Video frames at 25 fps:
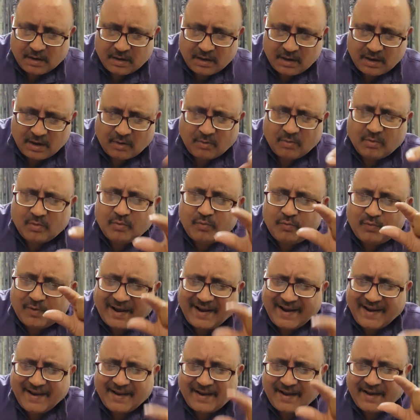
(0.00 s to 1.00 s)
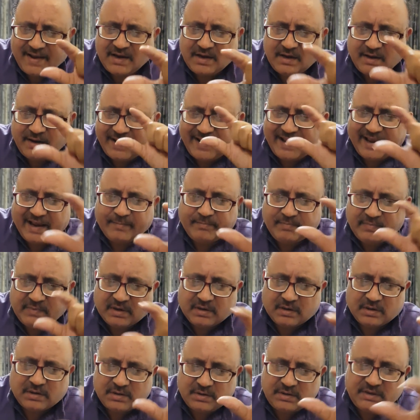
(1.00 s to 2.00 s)
Now, why I named
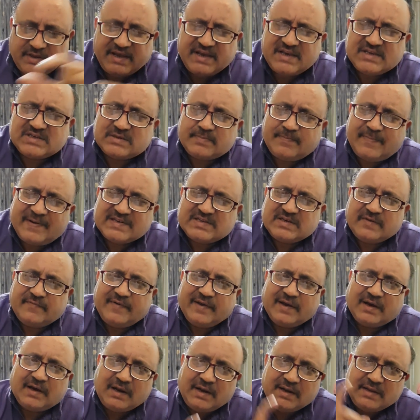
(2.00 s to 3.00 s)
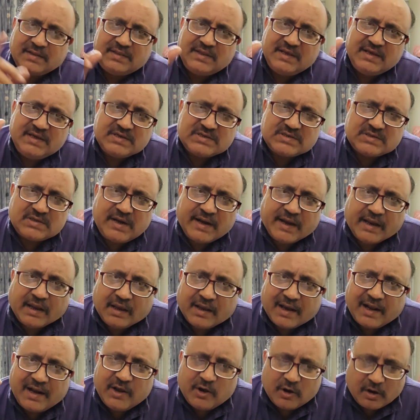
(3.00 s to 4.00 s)
specifically these three,
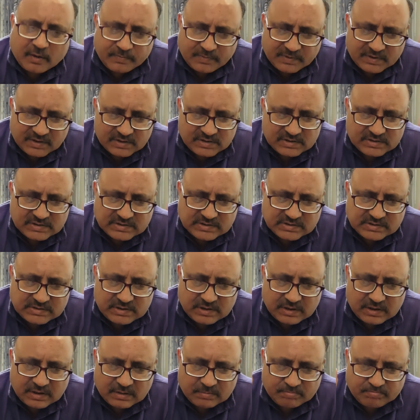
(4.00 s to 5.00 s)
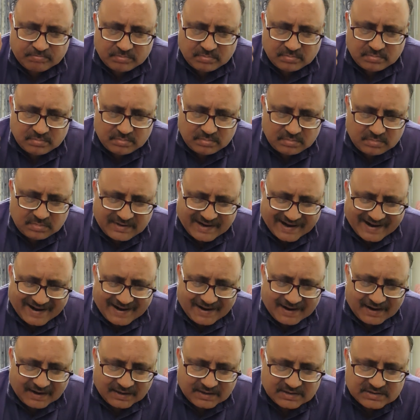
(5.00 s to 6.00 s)
helicopters,
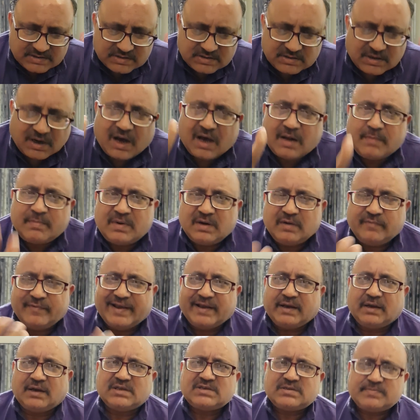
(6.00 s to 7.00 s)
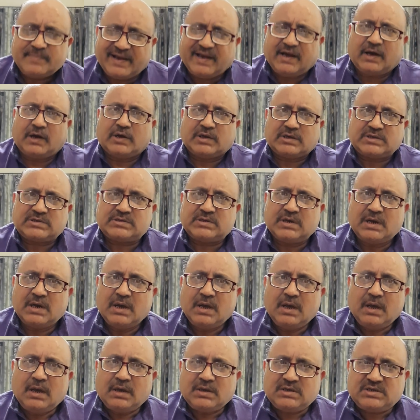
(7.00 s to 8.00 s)
tanks, armored vehicles? Because
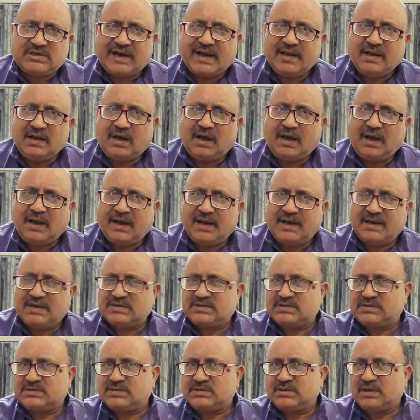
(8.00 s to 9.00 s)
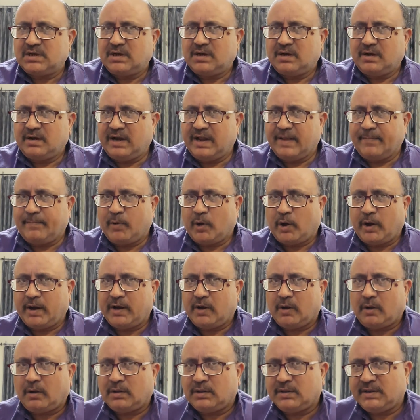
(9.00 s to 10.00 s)
China has
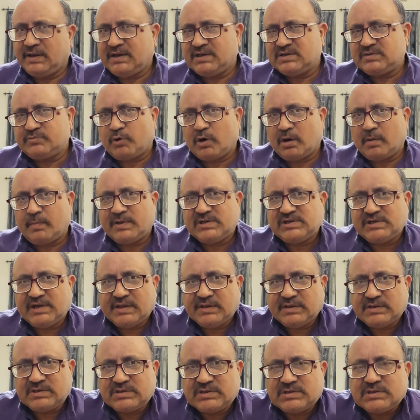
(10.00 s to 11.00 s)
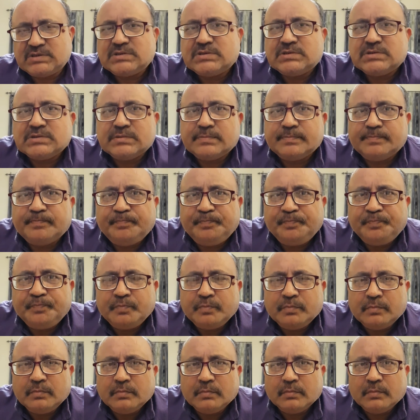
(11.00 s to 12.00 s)
deployed all these war machines
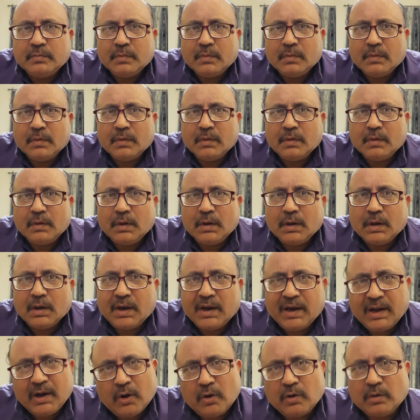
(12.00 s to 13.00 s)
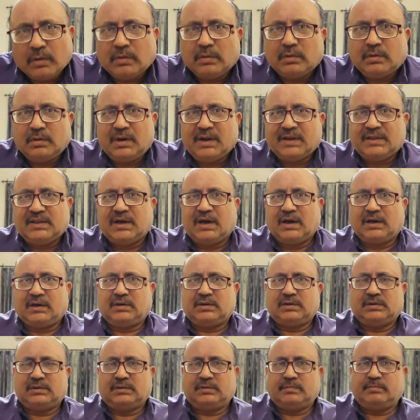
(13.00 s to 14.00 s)
along Ladakh
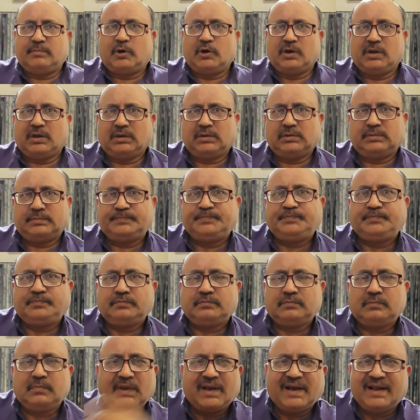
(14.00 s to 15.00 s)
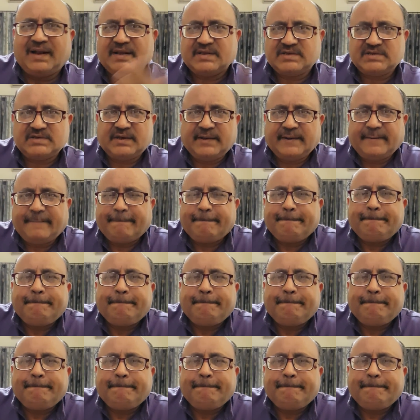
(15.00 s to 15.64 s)
border, LAC.